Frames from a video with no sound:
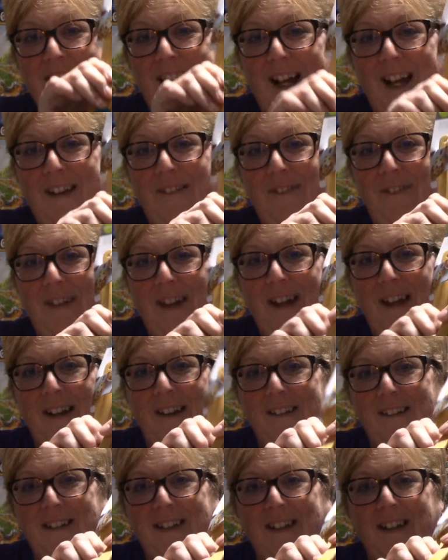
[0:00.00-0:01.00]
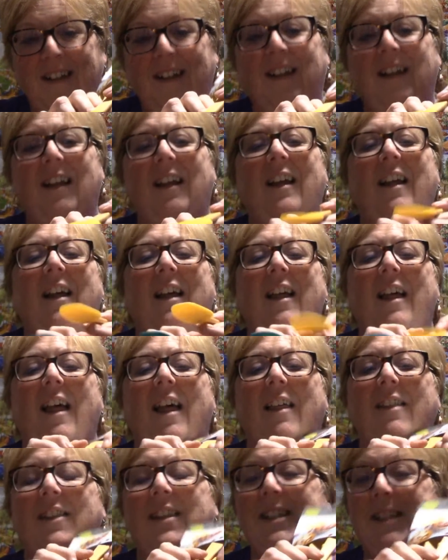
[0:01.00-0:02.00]
I found
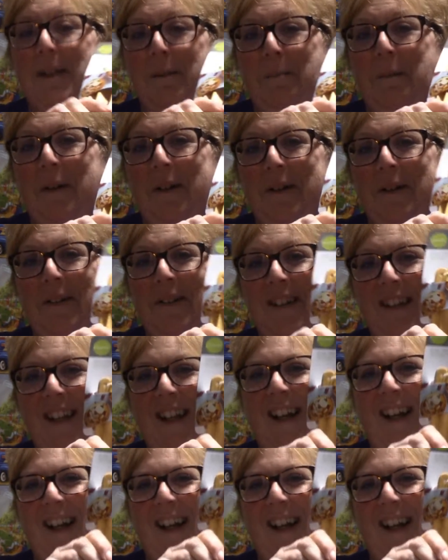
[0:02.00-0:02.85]
the spoon.